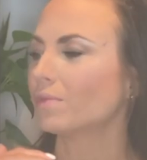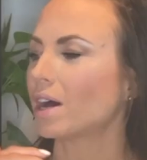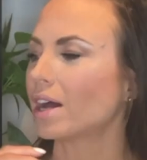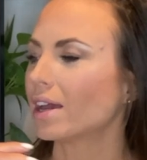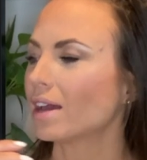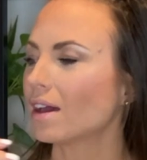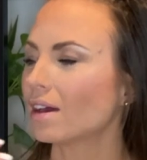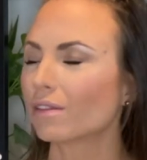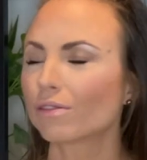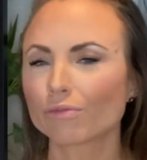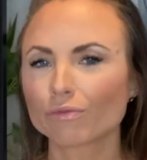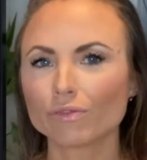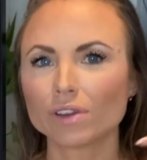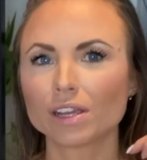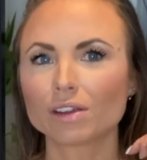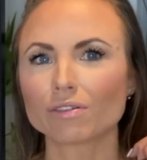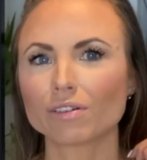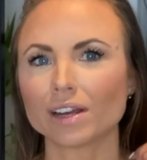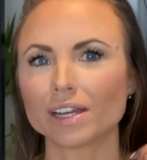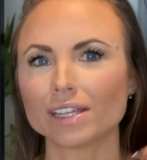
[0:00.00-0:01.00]
I had 3
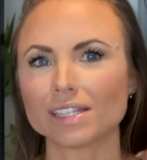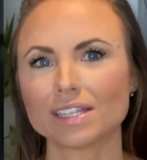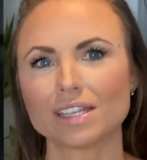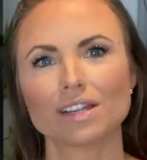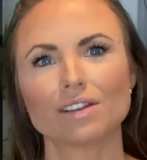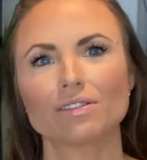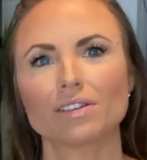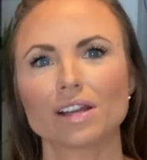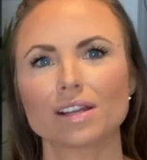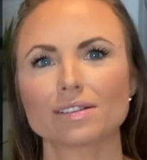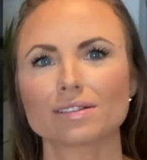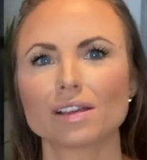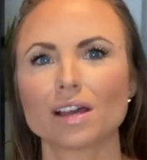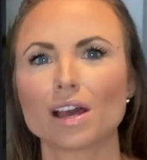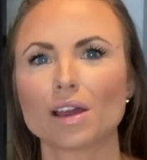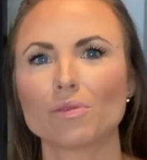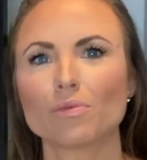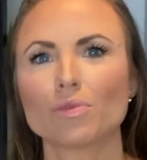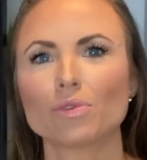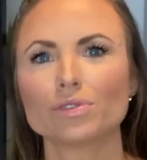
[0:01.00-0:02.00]
criteria.
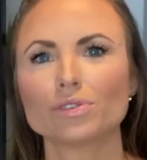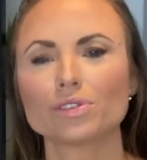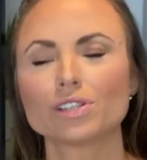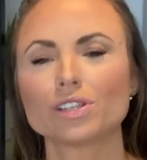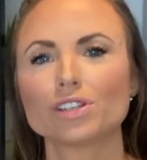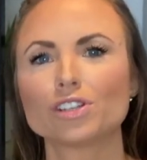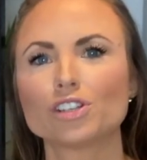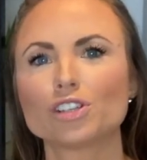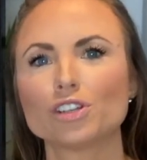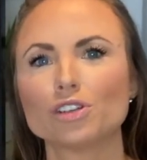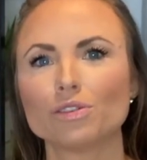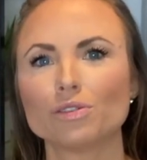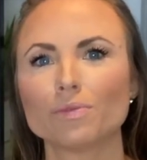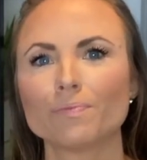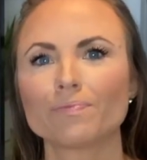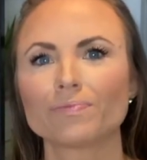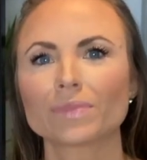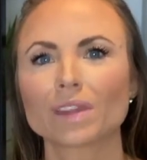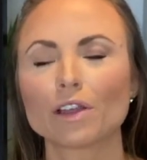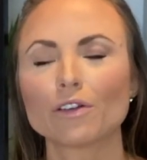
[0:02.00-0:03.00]
I wanted to
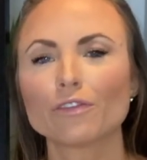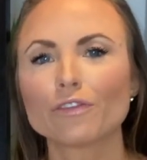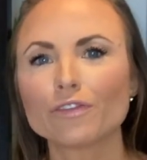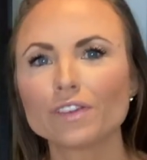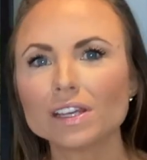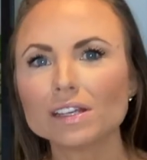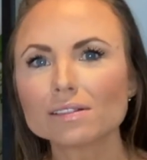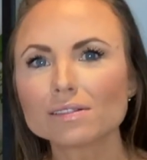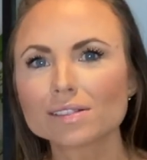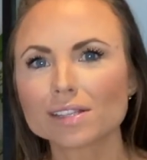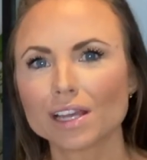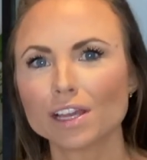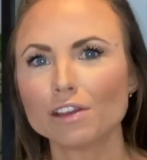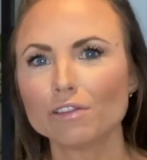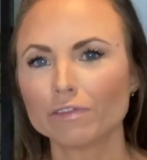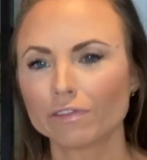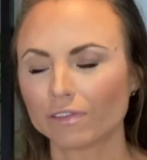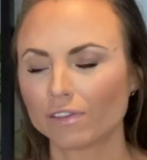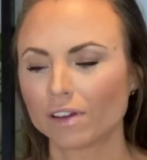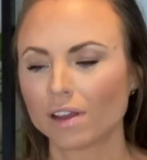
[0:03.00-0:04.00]
feel
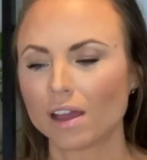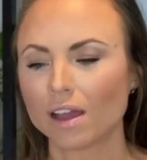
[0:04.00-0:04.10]
safe.